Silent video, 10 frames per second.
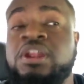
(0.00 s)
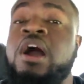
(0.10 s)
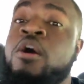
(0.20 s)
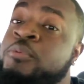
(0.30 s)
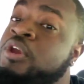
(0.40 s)
And
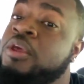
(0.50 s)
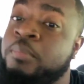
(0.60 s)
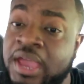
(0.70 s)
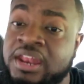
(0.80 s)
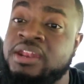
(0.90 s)
I hope you're getting
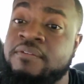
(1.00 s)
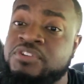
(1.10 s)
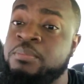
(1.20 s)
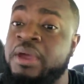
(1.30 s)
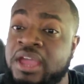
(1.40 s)
paid
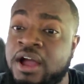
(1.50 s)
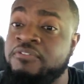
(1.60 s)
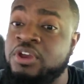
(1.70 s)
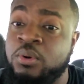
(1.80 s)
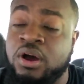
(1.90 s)
enough to pay
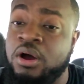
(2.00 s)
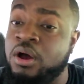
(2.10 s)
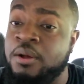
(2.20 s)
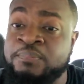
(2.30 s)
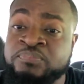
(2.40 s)
off your
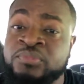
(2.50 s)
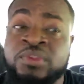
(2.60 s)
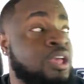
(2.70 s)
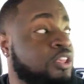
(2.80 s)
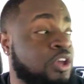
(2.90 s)
um
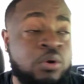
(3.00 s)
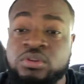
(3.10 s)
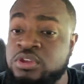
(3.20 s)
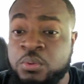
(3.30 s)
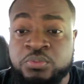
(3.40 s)
your
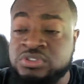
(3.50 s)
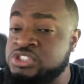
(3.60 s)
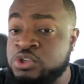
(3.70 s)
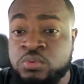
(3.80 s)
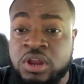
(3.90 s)
your
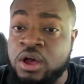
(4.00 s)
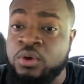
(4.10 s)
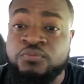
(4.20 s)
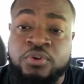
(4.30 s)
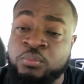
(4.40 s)
student
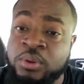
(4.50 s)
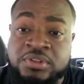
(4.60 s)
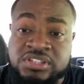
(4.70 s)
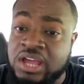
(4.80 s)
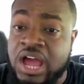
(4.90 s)
loan from
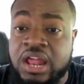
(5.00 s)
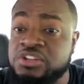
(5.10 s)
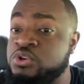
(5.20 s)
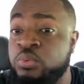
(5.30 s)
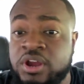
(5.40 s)
Remington
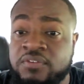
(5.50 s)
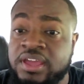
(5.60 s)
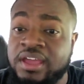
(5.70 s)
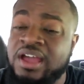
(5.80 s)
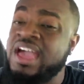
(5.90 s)
College or wherever the
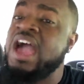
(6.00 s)
hell.